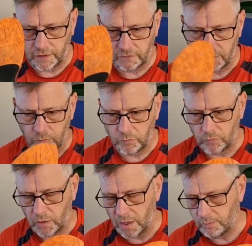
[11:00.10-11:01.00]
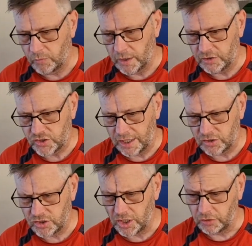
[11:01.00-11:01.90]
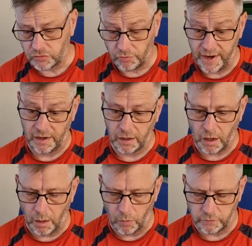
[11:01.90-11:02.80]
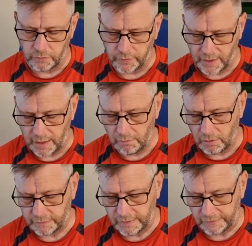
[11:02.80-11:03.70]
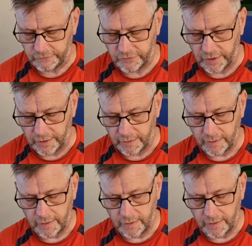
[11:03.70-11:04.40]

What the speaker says: some really challenging terrain, like I was on the Cape Wrath last year,